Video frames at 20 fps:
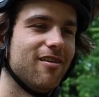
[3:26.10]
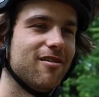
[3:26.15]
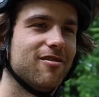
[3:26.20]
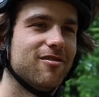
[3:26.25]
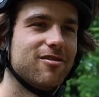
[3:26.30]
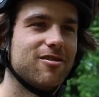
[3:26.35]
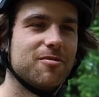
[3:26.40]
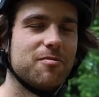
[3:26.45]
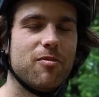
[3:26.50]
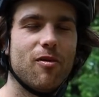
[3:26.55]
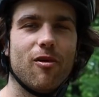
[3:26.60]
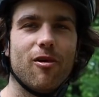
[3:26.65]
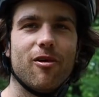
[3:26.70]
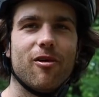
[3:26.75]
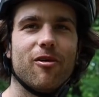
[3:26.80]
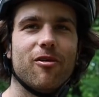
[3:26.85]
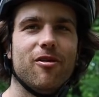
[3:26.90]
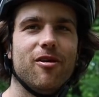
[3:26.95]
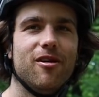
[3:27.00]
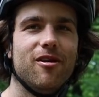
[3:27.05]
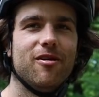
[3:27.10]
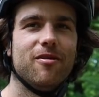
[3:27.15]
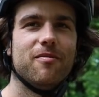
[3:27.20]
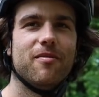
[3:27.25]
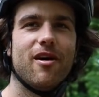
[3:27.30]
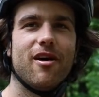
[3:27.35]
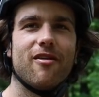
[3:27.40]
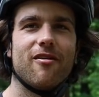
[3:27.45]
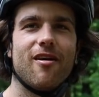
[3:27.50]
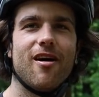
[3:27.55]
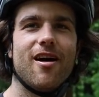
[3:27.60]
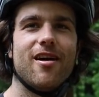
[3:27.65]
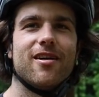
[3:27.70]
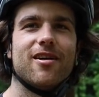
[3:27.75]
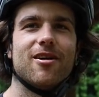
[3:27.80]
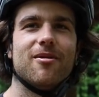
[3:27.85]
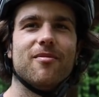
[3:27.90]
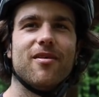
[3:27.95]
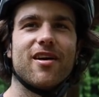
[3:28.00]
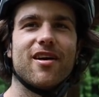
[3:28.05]
spoiled by riding
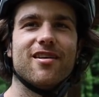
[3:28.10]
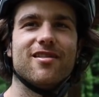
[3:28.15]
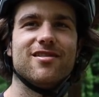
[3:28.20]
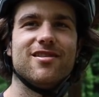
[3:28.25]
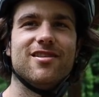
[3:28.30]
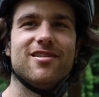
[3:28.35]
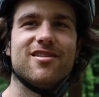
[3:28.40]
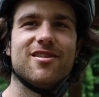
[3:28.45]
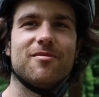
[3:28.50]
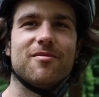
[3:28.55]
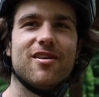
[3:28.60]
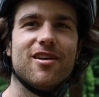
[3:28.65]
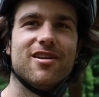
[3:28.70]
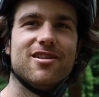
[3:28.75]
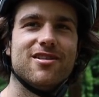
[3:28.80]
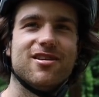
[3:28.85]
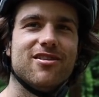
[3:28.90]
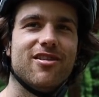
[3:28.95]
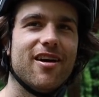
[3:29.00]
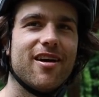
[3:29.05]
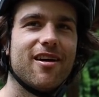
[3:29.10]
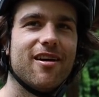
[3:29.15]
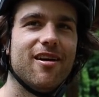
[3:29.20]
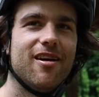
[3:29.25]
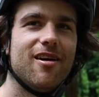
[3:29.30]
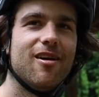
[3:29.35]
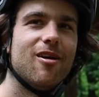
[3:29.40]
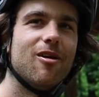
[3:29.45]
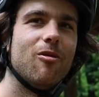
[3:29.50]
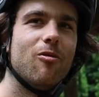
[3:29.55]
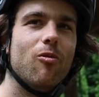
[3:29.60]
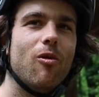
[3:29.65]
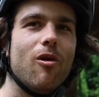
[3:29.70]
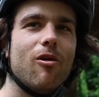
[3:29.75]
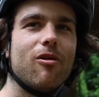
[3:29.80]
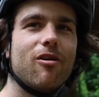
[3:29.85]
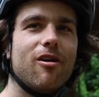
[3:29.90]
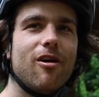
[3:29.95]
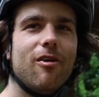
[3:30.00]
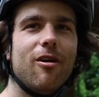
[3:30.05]
them. Like, I see some kids that like
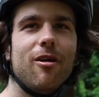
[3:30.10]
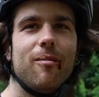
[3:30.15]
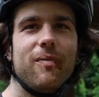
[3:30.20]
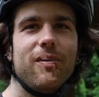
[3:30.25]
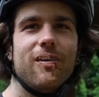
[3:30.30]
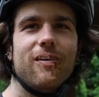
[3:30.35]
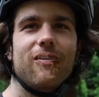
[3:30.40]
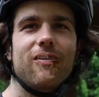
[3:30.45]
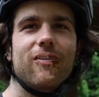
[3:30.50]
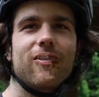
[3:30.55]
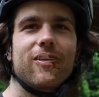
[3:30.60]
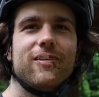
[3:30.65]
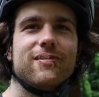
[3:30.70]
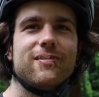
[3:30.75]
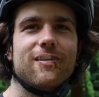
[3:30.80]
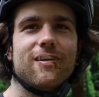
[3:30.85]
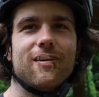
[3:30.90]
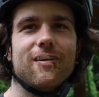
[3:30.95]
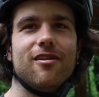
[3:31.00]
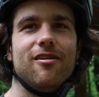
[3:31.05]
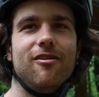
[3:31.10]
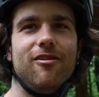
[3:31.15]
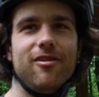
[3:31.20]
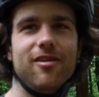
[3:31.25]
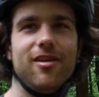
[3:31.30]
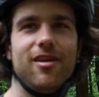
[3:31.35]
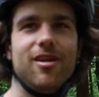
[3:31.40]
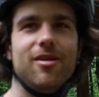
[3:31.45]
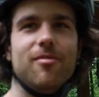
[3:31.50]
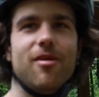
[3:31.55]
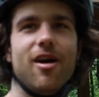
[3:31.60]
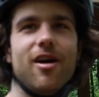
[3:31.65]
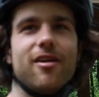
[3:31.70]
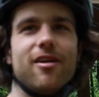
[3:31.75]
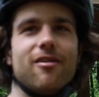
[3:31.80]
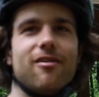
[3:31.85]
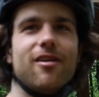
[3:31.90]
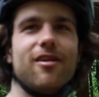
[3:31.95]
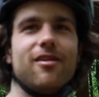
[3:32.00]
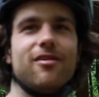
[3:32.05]
won't go uphill unless they're on an
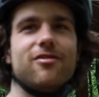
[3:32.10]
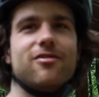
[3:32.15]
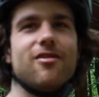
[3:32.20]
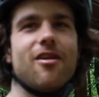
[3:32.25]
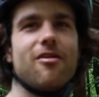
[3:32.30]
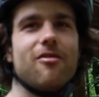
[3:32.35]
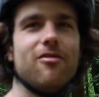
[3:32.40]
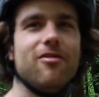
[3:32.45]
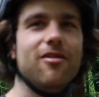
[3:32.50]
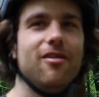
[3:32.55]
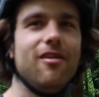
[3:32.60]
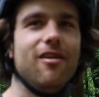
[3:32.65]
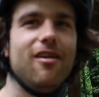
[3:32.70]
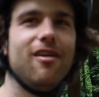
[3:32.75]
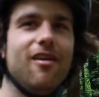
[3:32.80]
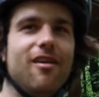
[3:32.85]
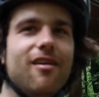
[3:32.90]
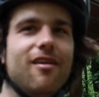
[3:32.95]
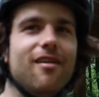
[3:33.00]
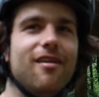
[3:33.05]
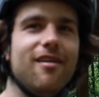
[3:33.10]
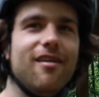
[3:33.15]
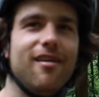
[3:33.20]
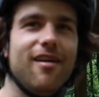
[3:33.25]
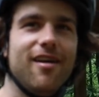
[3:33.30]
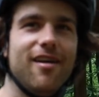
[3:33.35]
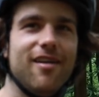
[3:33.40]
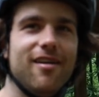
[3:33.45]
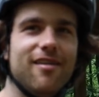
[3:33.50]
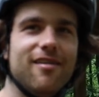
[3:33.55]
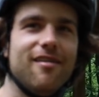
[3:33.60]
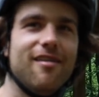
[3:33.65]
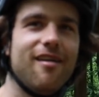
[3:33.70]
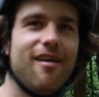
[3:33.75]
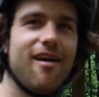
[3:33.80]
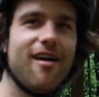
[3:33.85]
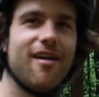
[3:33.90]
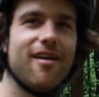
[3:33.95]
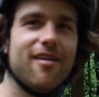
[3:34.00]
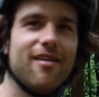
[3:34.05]
e-bike or getting shuttled. And
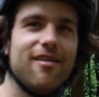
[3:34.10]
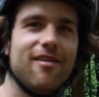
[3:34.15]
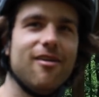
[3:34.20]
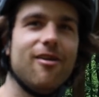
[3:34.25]
I